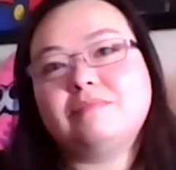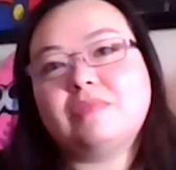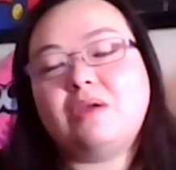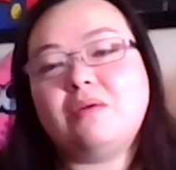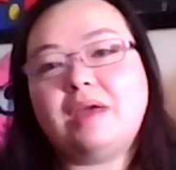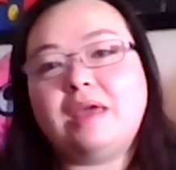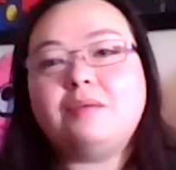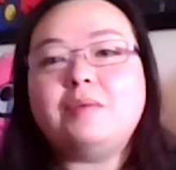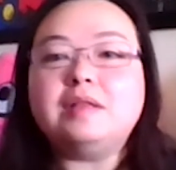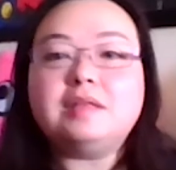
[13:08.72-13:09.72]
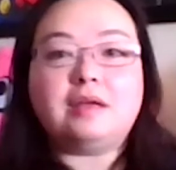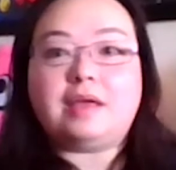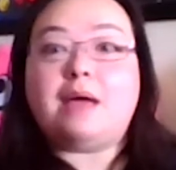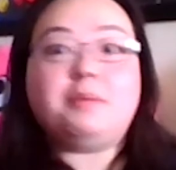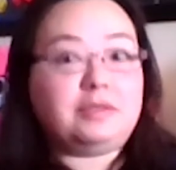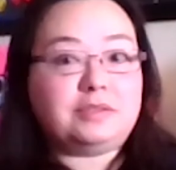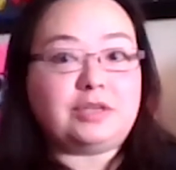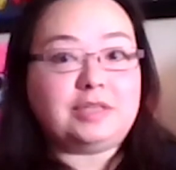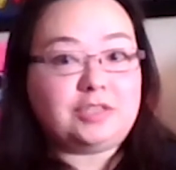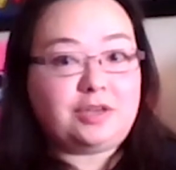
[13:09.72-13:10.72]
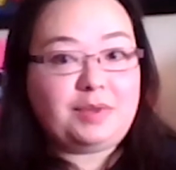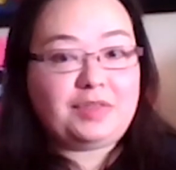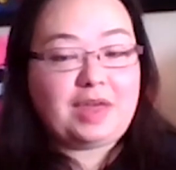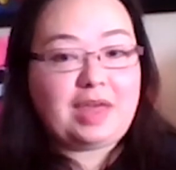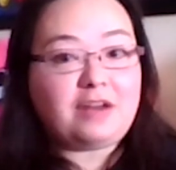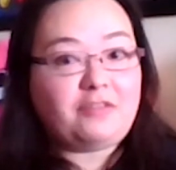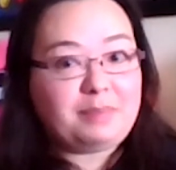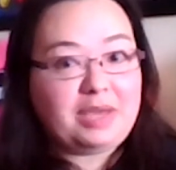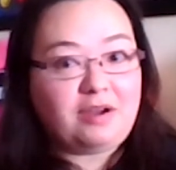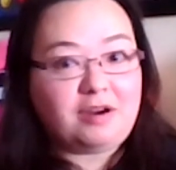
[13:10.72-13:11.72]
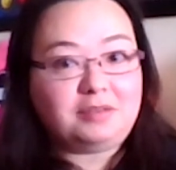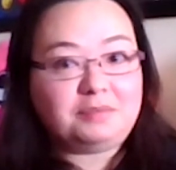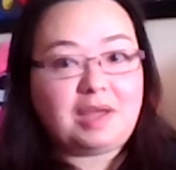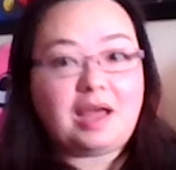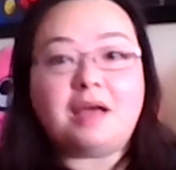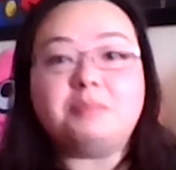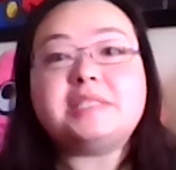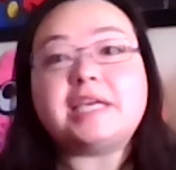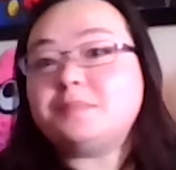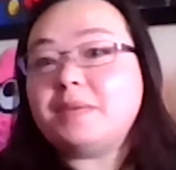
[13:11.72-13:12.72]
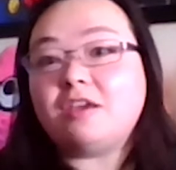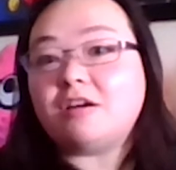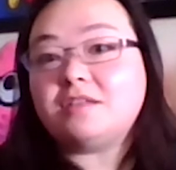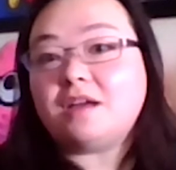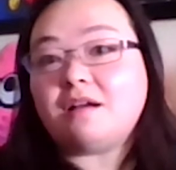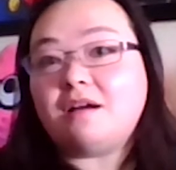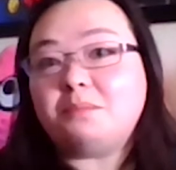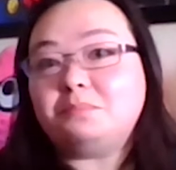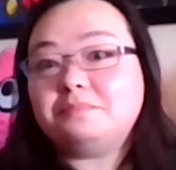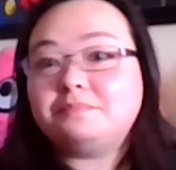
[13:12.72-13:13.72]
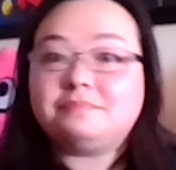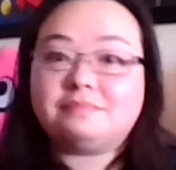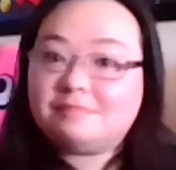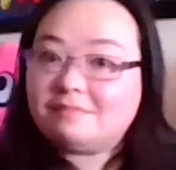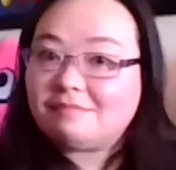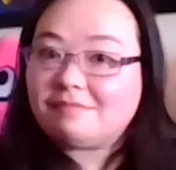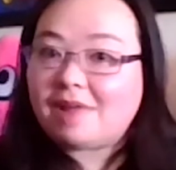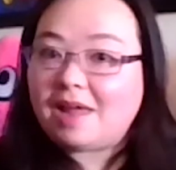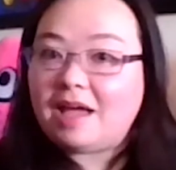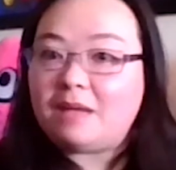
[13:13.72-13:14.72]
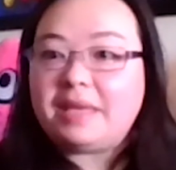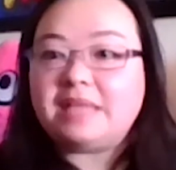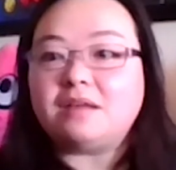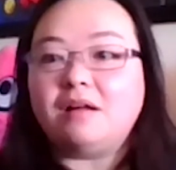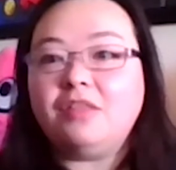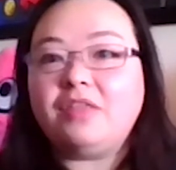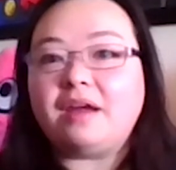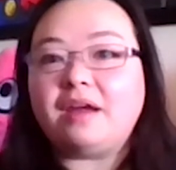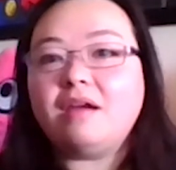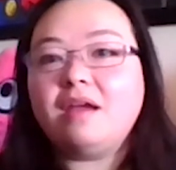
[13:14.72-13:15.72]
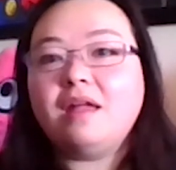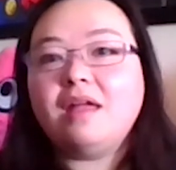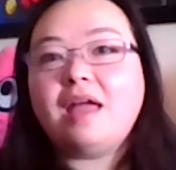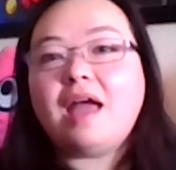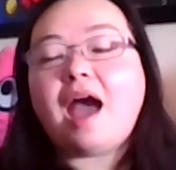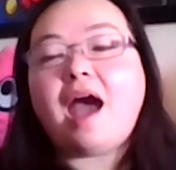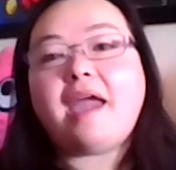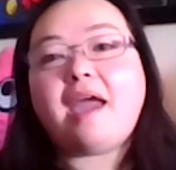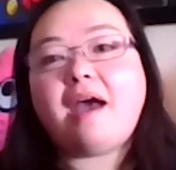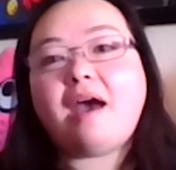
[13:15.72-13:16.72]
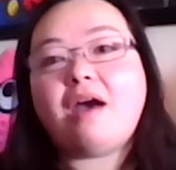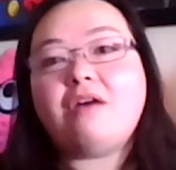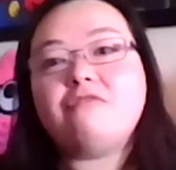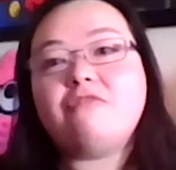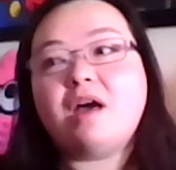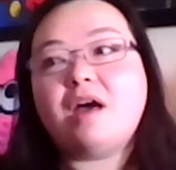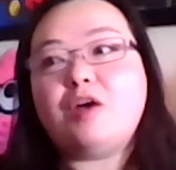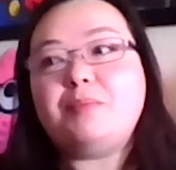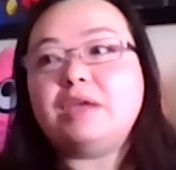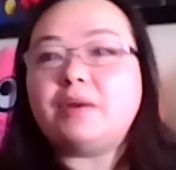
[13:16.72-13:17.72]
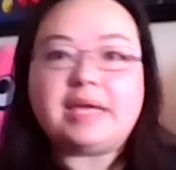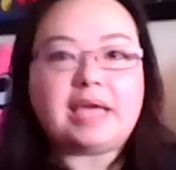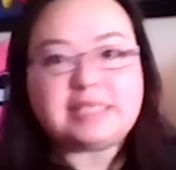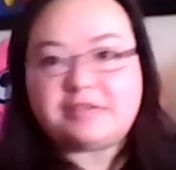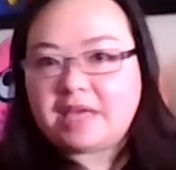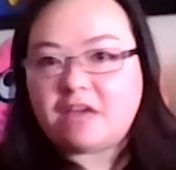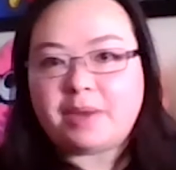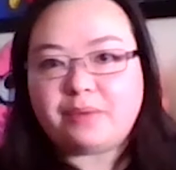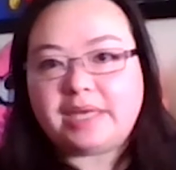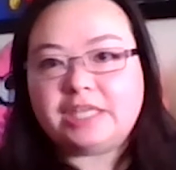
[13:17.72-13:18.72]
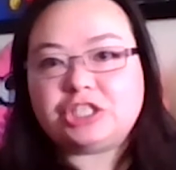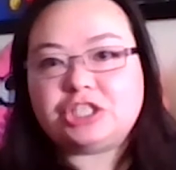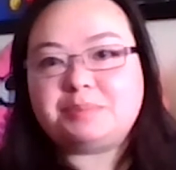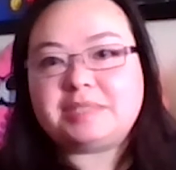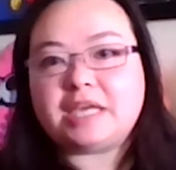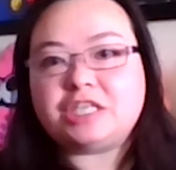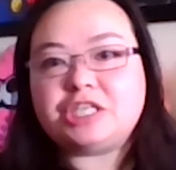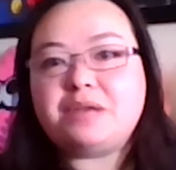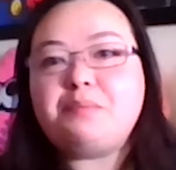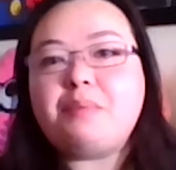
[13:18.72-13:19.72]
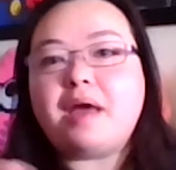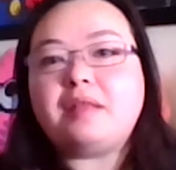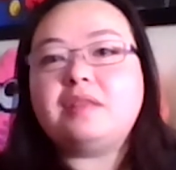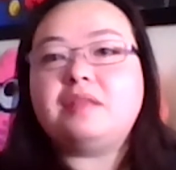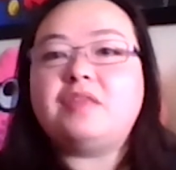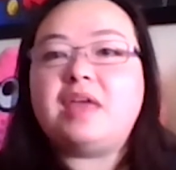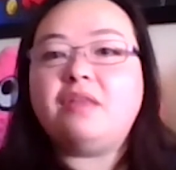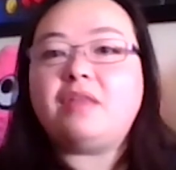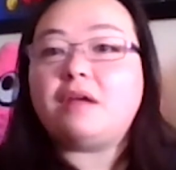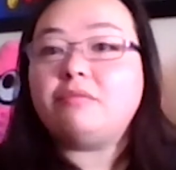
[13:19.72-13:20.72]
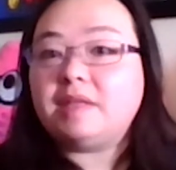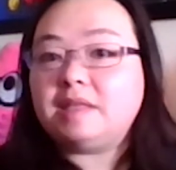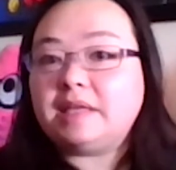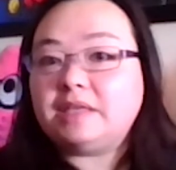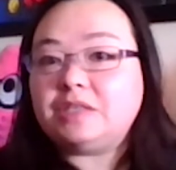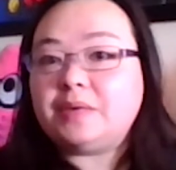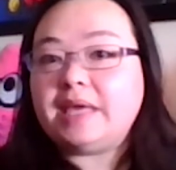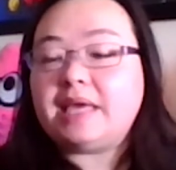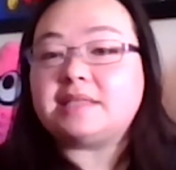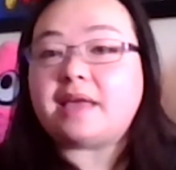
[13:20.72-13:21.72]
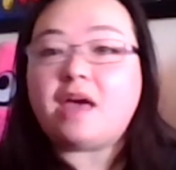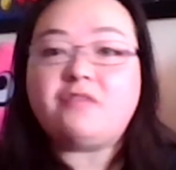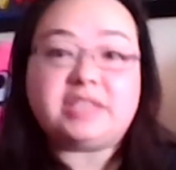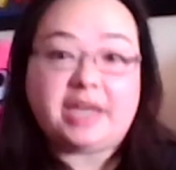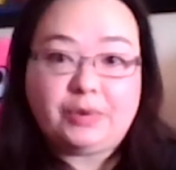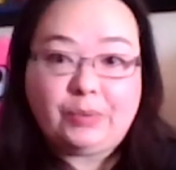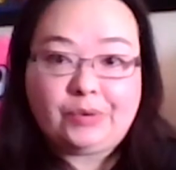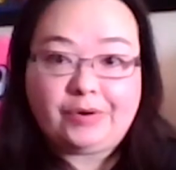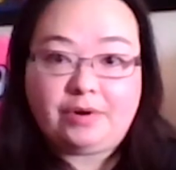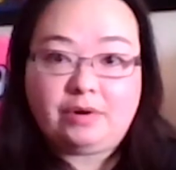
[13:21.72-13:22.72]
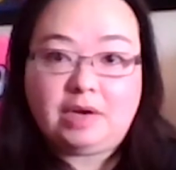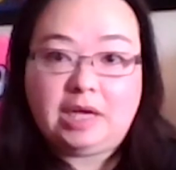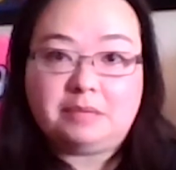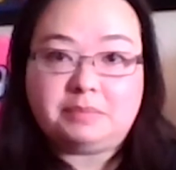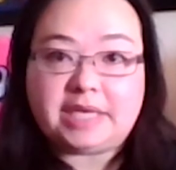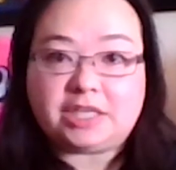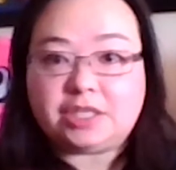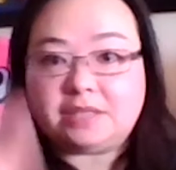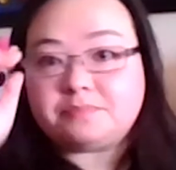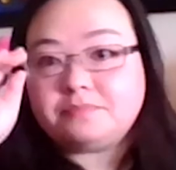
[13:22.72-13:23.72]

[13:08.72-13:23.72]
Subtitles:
Okay. Well, okay. Let's start with how to find my yarn. Seismicyarn.com. It's all easy. There. I have, I definitely have my ready to ship section, but the thing that I really like doing is I have a dye to order section.